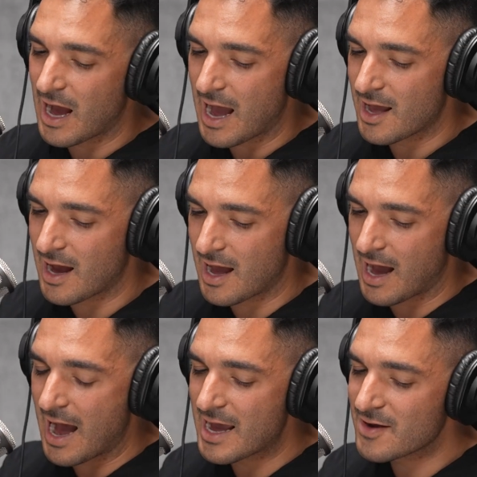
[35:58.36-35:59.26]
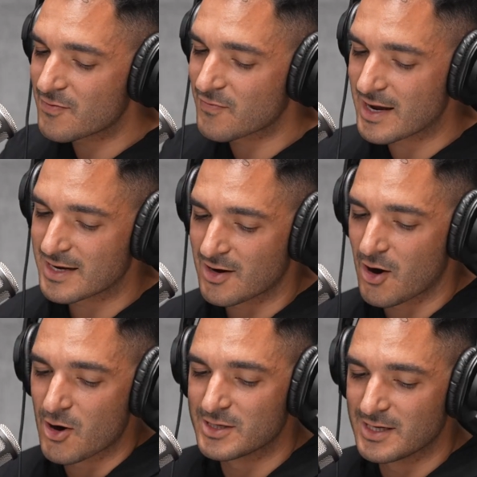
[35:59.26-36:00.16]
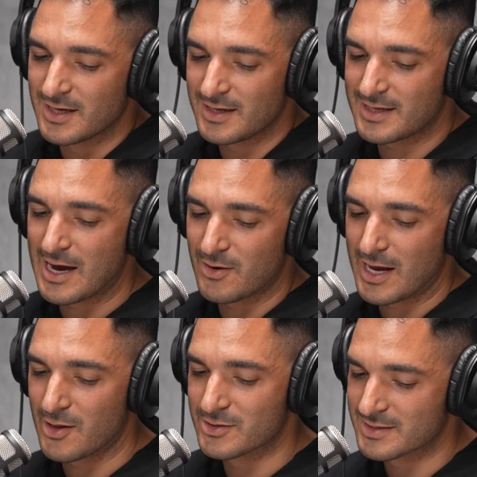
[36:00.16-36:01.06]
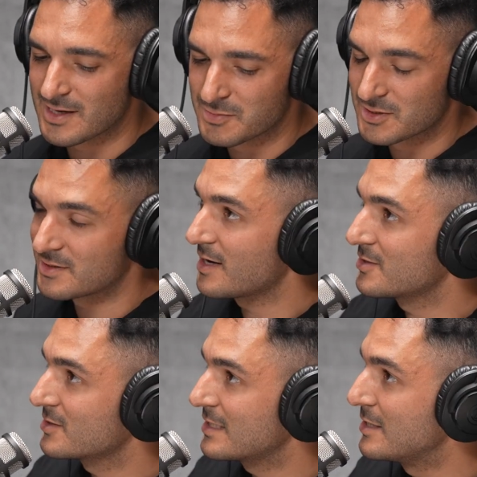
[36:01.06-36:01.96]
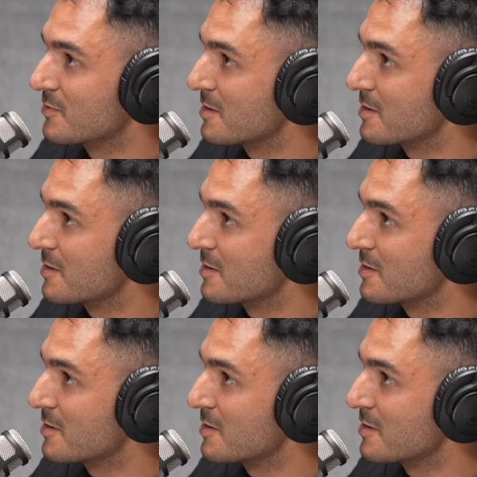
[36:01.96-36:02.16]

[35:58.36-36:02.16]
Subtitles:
I I find it hard to count calories because I just eat